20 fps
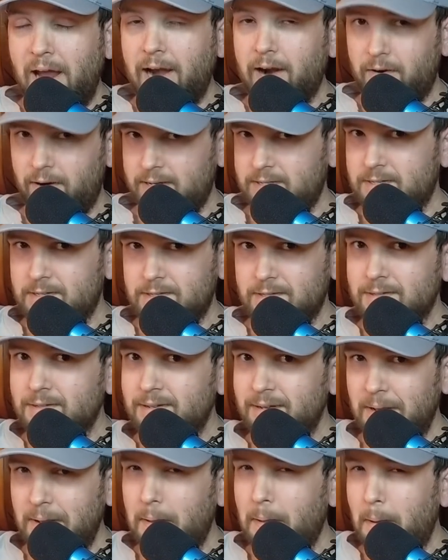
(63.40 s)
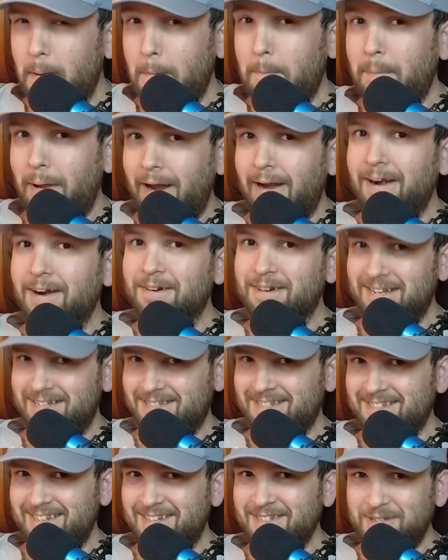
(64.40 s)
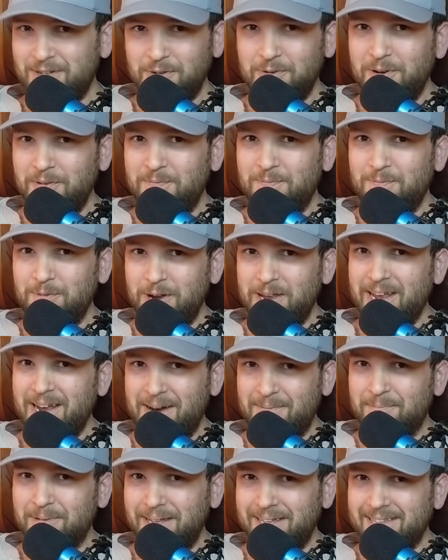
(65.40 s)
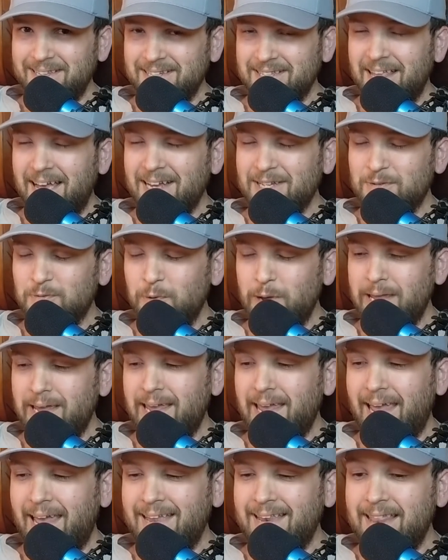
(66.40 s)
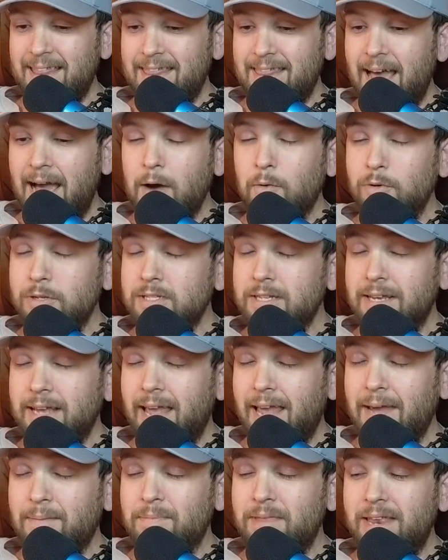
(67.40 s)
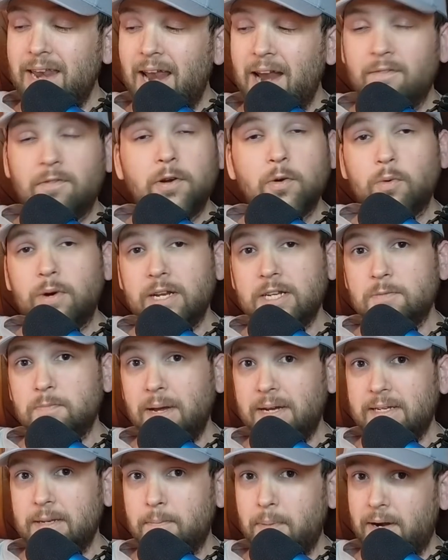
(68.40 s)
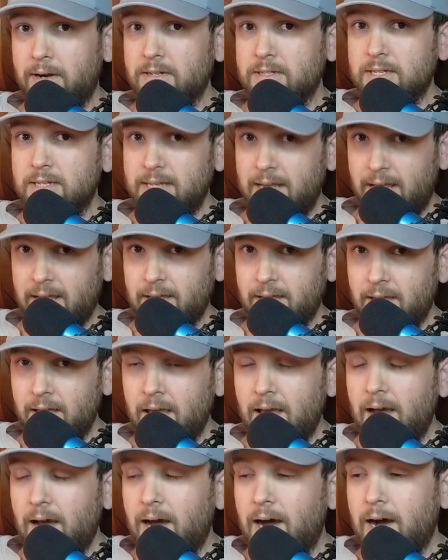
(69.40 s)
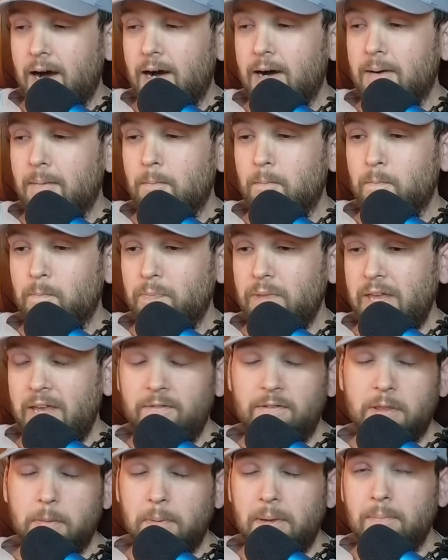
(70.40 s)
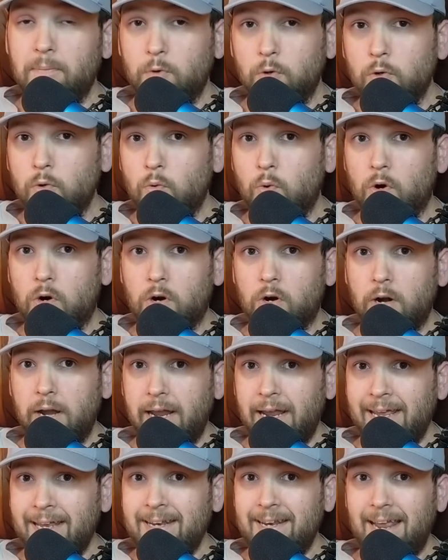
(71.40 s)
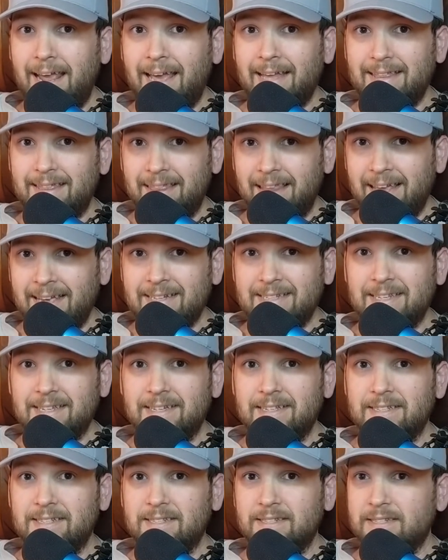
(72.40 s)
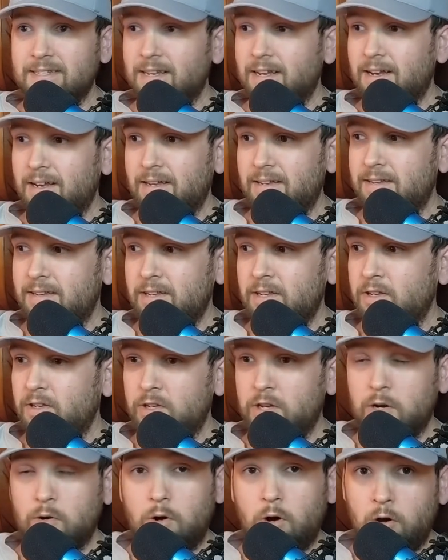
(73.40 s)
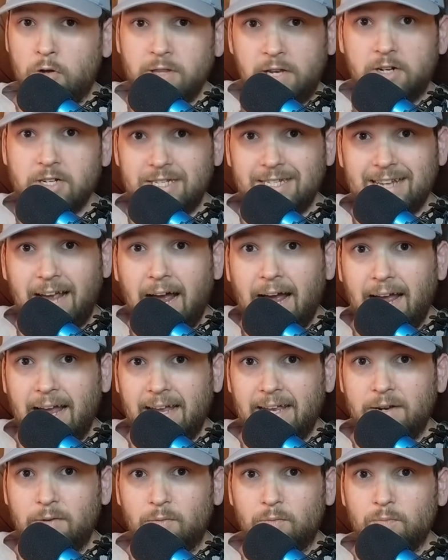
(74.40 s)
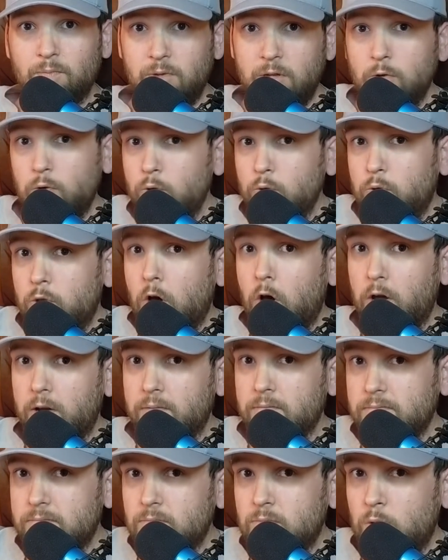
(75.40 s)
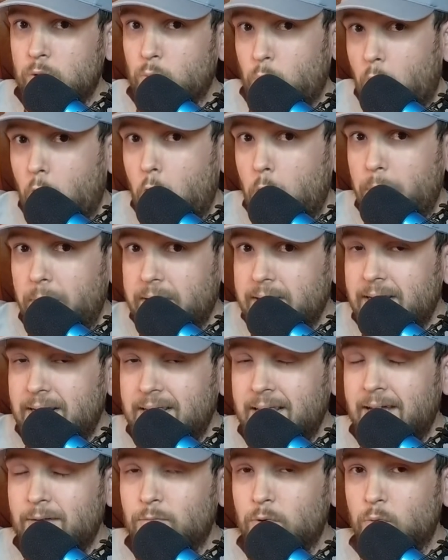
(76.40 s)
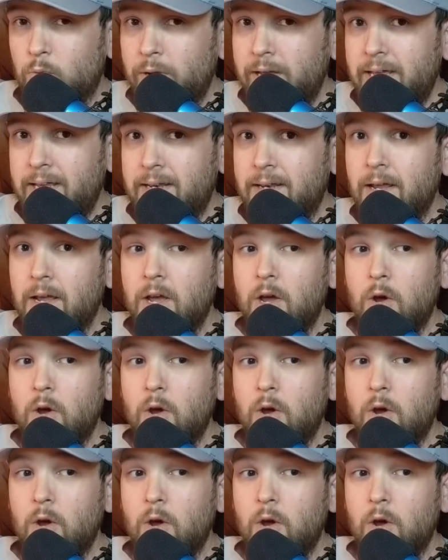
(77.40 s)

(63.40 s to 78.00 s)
Paris is who we played this last week, and that was a game that everyone expected Paris to take. Even the people who were in Atlanta's, on their side, who thought when we're hoping that Atlanta will win,